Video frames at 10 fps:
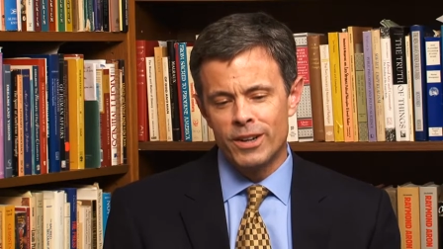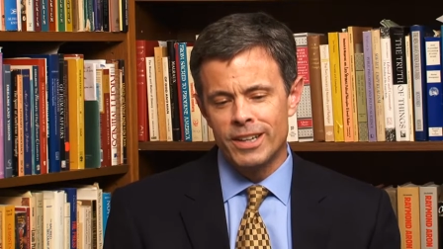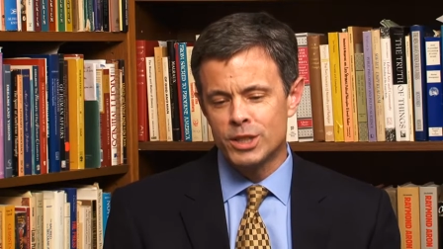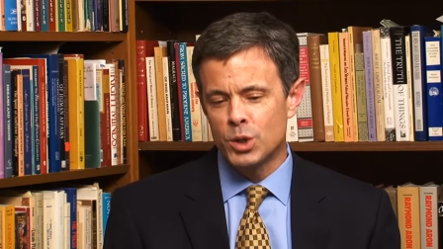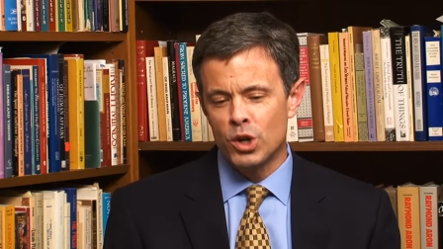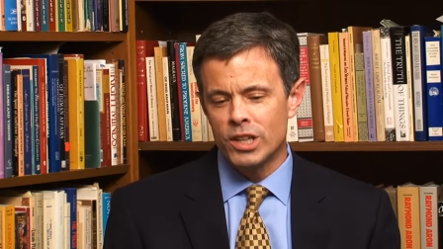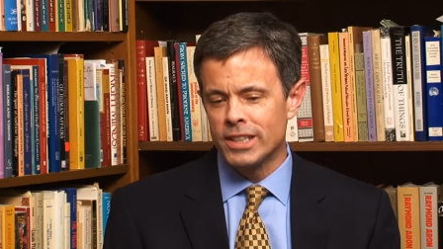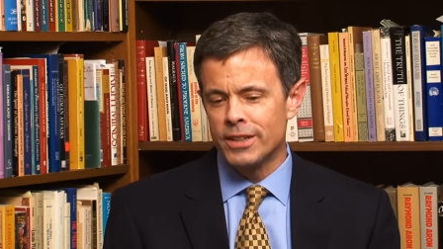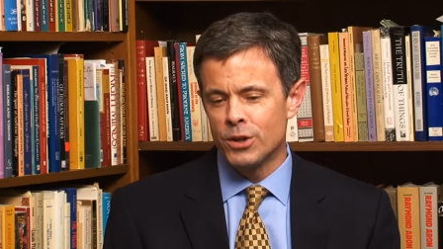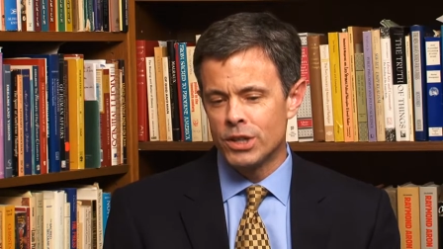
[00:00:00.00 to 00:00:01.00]

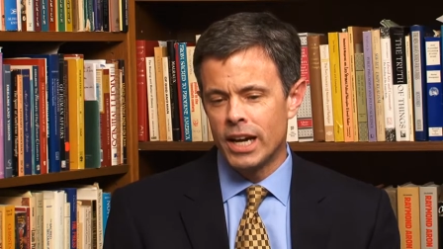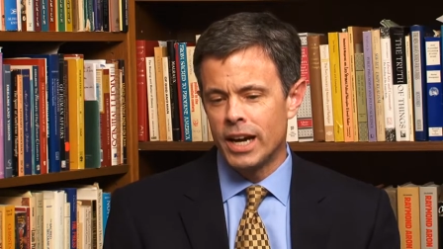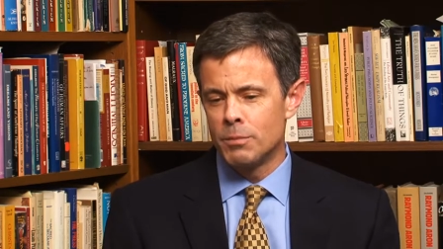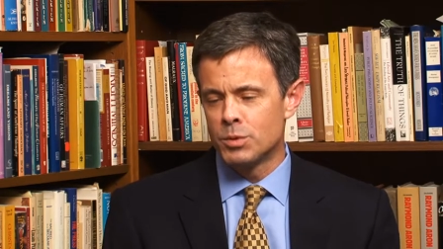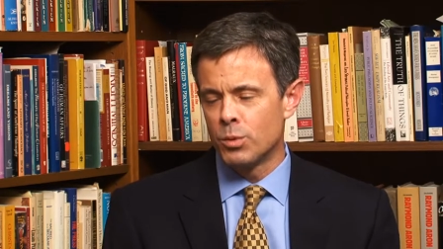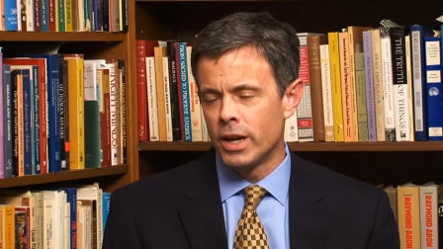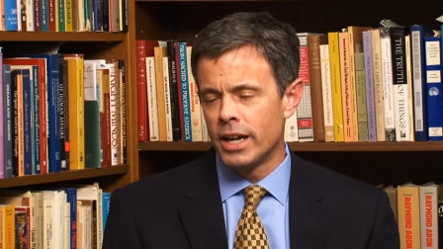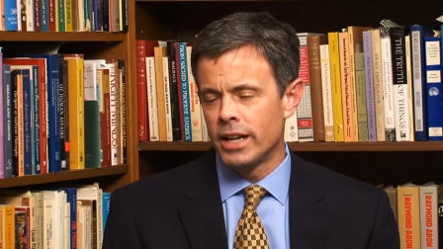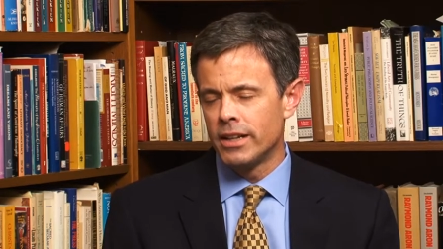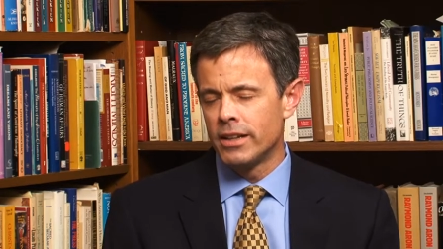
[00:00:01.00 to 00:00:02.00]
historically there are times
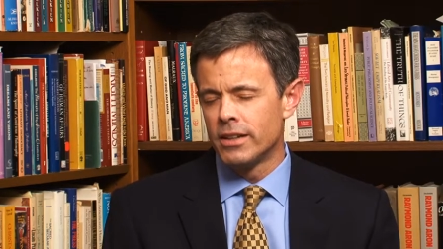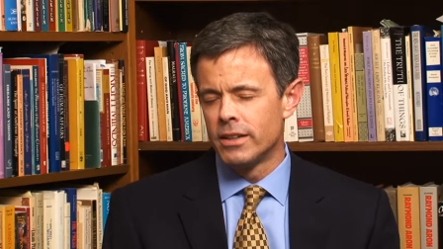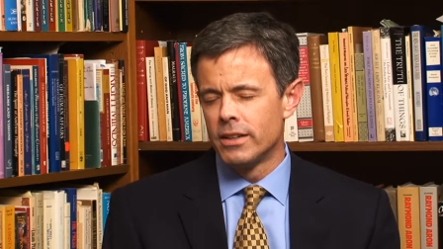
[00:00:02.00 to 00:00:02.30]
when